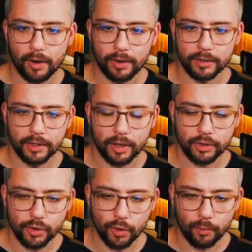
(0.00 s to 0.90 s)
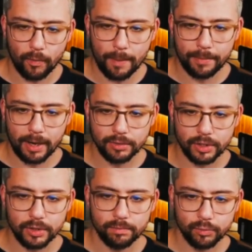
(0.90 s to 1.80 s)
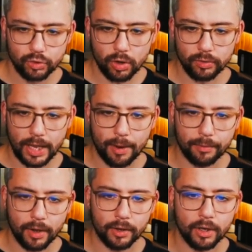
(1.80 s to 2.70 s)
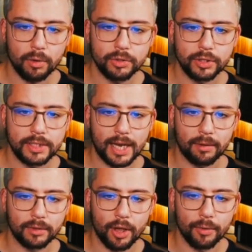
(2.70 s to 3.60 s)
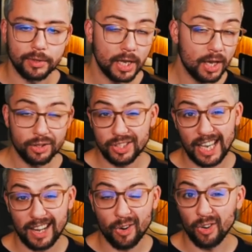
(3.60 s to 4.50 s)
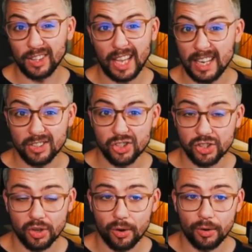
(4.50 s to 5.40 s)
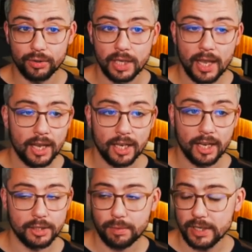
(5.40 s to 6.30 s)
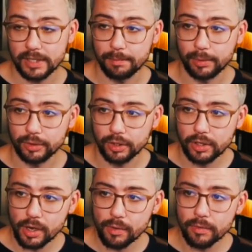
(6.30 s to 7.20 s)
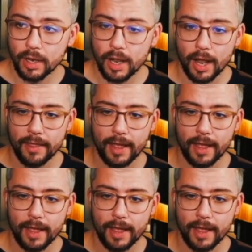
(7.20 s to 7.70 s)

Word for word: on your web browser, scroll down and go to download. Just get it all installed. It's pretty simple to do. And